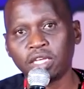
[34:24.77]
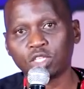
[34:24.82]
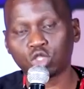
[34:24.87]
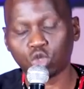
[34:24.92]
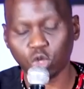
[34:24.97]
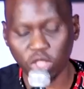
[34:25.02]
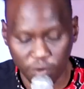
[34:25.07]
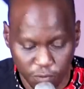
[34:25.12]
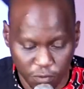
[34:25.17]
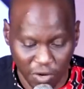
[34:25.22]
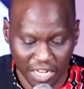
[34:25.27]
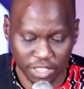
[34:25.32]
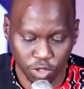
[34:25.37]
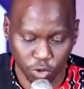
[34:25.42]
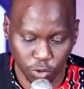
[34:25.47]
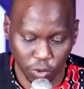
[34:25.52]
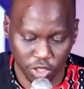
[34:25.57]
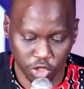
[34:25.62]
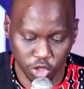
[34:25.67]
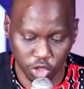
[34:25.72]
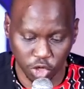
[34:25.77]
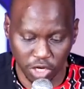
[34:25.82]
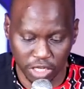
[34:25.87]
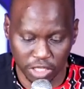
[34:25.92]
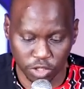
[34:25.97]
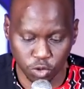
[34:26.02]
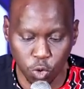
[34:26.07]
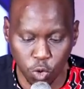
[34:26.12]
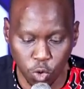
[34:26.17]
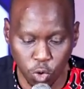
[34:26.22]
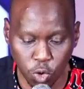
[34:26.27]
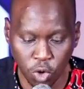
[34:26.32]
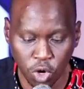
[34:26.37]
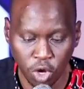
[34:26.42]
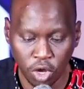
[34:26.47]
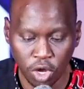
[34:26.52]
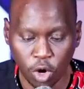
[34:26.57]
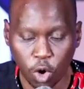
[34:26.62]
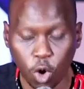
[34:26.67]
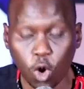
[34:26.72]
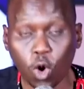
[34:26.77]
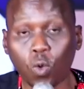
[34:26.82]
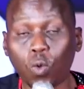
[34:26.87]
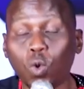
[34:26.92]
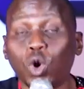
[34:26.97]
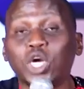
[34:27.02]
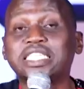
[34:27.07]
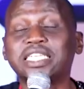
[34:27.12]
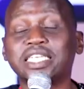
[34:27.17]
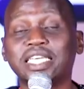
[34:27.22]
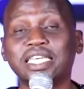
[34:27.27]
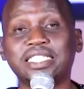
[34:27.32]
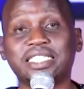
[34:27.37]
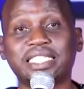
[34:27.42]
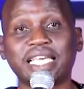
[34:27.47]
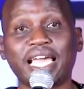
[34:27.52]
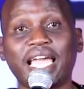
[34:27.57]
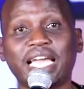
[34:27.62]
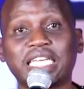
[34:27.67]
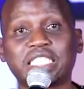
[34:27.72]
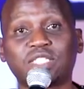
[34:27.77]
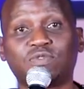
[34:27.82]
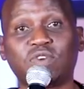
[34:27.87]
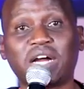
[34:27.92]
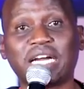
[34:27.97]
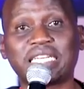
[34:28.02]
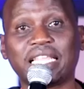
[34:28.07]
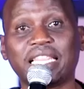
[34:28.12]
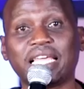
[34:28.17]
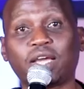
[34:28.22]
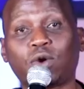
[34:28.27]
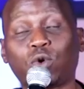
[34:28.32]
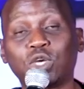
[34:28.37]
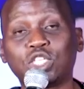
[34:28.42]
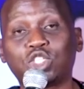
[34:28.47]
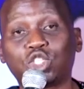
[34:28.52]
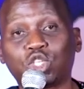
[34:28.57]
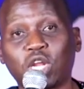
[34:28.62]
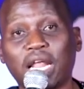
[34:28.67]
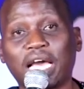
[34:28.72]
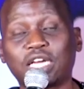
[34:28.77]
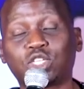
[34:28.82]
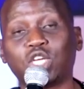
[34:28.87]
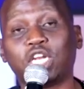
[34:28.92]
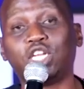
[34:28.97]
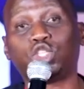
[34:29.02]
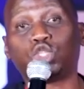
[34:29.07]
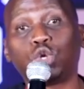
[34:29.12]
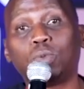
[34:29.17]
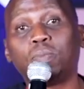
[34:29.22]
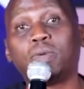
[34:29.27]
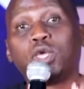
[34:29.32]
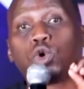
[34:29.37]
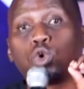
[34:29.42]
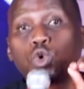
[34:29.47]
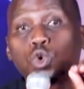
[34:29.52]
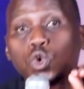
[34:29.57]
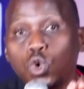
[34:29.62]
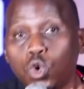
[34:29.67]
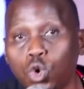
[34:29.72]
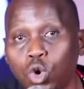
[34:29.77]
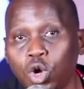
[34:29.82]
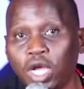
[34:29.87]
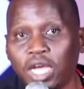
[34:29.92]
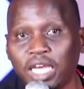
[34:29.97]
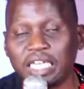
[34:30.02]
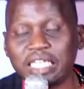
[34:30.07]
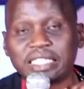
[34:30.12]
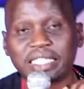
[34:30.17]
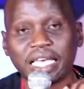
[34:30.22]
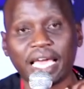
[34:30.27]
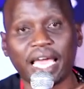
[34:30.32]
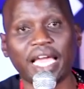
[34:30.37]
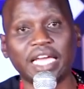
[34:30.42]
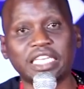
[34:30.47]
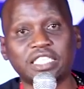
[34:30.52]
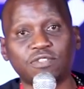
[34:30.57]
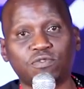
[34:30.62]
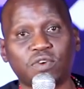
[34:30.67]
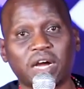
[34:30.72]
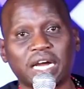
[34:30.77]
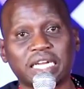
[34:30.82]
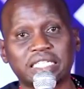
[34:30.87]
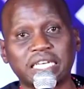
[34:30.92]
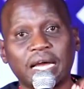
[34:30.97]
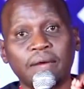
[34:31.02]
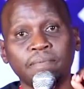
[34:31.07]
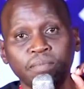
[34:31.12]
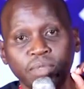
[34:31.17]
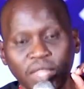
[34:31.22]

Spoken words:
So the first question is, who or what is the X factor? The question actually should be, who is the X factor?